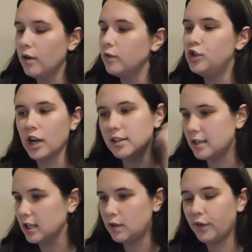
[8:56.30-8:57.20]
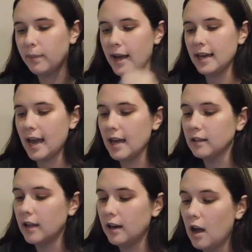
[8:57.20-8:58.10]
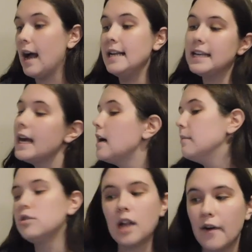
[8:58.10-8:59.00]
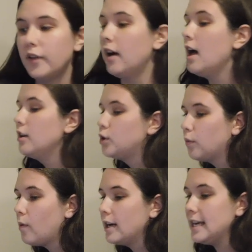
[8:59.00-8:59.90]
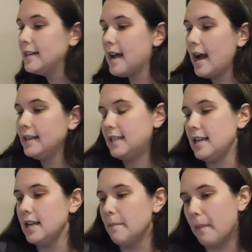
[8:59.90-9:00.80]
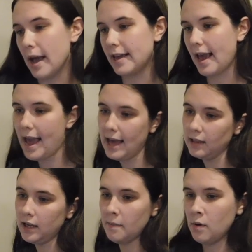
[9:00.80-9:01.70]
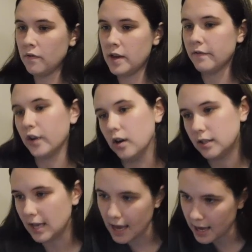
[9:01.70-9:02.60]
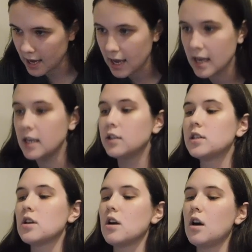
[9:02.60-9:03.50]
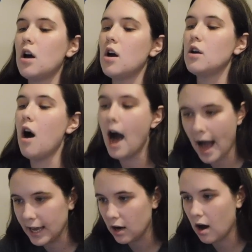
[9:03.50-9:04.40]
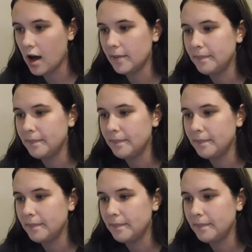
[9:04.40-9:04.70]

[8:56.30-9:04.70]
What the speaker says: Justice for Mike Hanlon. Isaiah Mustafa 2019 Mike Hanlon movie verse is icon.